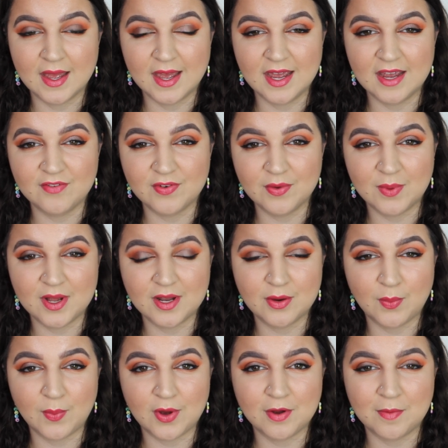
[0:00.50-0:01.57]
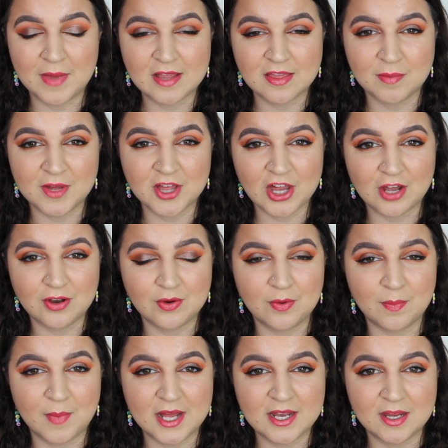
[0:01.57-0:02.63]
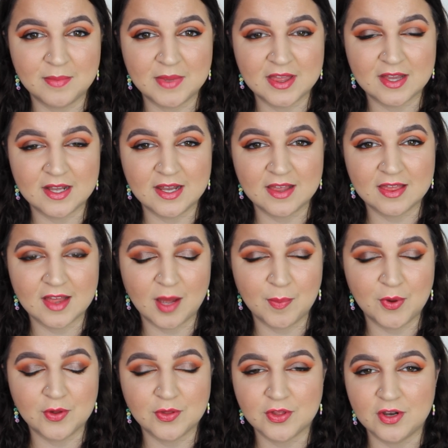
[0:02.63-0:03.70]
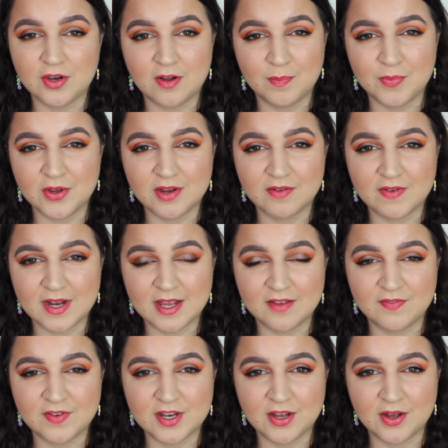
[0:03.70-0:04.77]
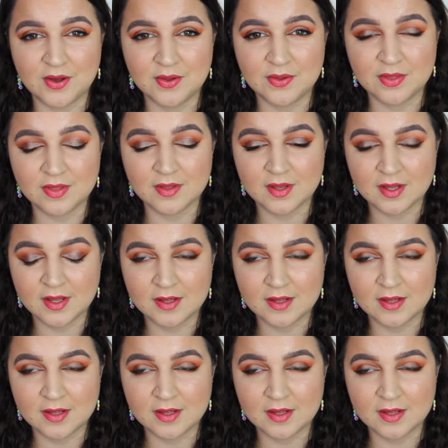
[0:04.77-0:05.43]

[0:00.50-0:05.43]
Hey everyone, welcome back to my channel. My name is Liz. I post a lot of beauty related videos.